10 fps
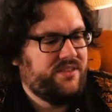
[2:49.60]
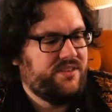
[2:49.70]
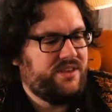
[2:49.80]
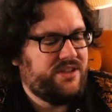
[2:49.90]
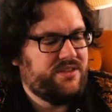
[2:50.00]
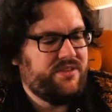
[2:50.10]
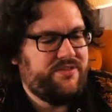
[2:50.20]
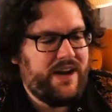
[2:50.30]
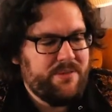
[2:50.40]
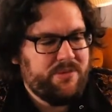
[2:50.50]
There's a
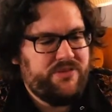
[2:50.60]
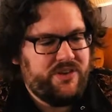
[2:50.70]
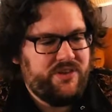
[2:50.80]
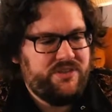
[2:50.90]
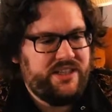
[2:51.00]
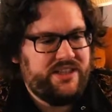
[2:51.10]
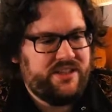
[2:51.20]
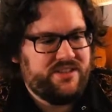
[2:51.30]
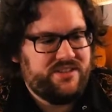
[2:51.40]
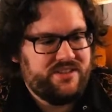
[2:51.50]
vibraphone and
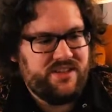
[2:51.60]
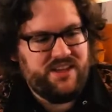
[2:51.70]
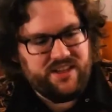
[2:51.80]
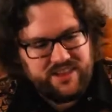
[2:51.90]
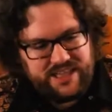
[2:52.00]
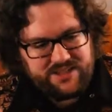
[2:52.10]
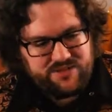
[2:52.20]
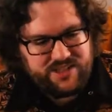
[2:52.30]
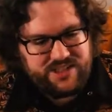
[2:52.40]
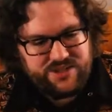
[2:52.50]
there's an
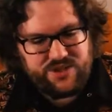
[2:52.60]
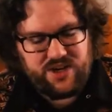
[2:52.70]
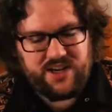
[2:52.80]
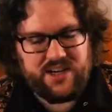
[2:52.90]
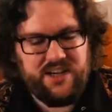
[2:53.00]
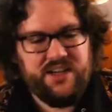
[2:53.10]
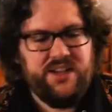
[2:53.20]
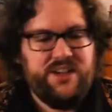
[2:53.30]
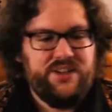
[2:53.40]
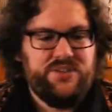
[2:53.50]
electric guitar.
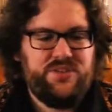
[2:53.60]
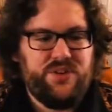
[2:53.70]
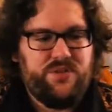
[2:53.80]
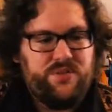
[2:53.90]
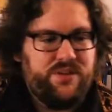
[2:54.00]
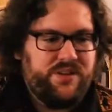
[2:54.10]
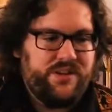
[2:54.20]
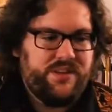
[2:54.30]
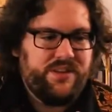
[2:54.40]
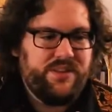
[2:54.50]
So
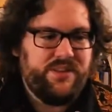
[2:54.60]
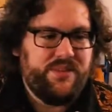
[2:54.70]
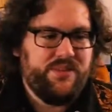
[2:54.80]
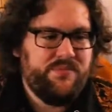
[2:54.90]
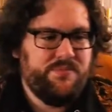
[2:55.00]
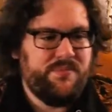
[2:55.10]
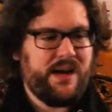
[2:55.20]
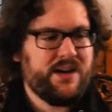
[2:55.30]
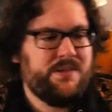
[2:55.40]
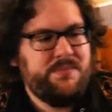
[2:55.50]

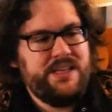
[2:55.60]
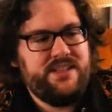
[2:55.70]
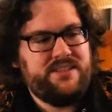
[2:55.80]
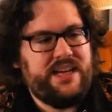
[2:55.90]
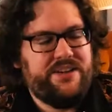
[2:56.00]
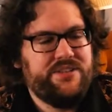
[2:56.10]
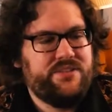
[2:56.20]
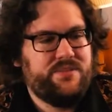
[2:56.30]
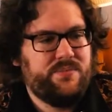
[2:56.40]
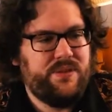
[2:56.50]
modern MIDI
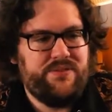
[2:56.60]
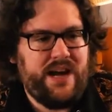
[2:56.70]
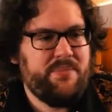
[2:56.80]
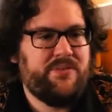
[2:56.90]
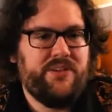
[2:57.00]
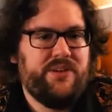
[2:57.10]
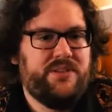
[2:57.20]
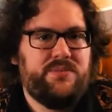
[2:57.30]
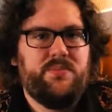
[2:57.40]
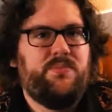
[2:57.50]
sounds, the vibraphone
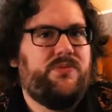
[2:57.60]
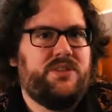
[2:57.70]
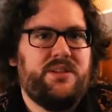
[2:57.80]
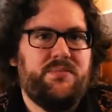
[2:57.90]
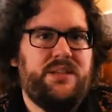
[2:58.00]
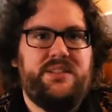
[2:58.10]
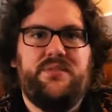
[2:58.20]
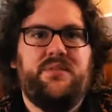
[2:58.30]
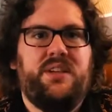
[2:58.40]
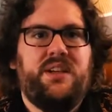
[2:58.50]
is for some
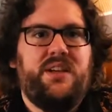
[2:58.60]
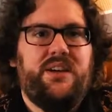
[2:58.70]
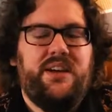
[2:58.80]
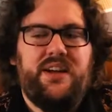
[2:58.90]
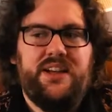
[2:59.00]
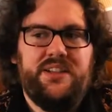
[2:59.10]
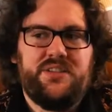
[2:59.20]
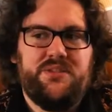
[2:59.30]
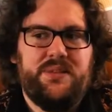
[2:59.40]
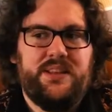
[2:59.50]
reason an
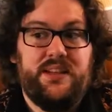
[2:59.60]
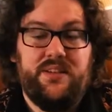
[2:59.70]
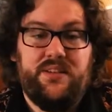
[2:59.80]
instrument that